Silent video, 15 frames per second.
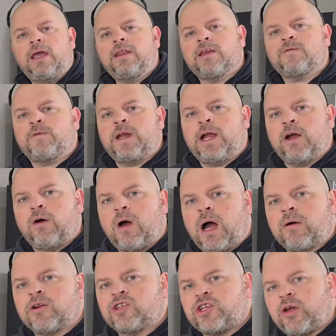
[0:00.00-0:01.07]
In this video,
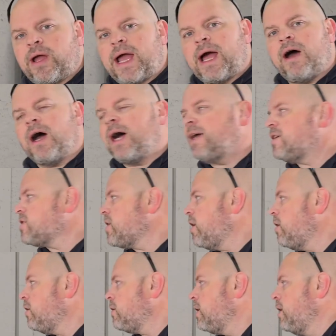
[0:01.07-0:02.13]
I'm gonna show you how I
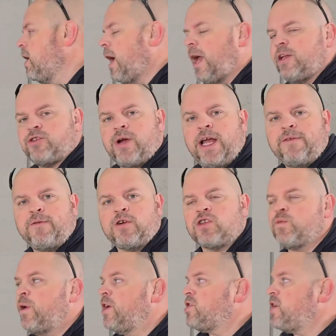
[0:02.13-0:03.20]
installed a transfer
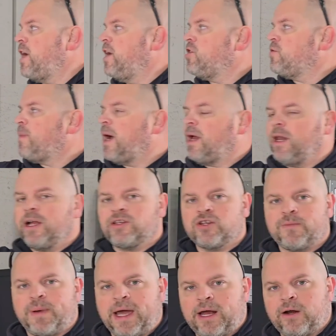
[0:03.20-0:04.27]
switch into my
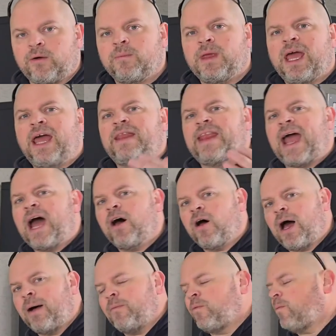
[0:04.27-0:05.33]
electrical panel, and now
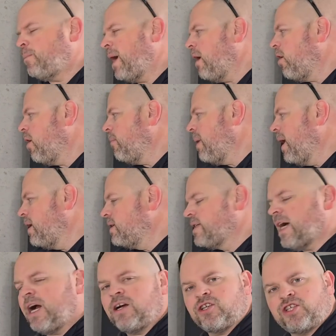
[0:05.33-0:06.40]
I'm powering my
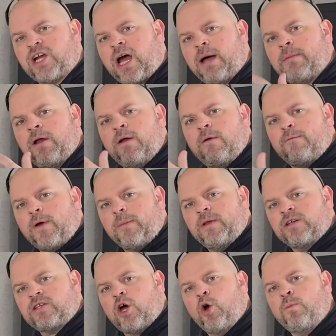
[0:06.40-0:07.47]
entire shop from
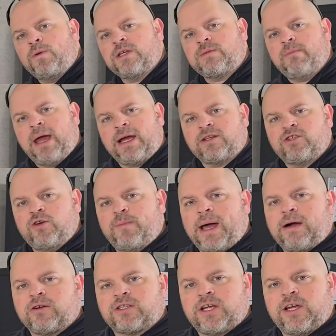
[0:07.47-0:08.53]
this OUPES Mega 2 power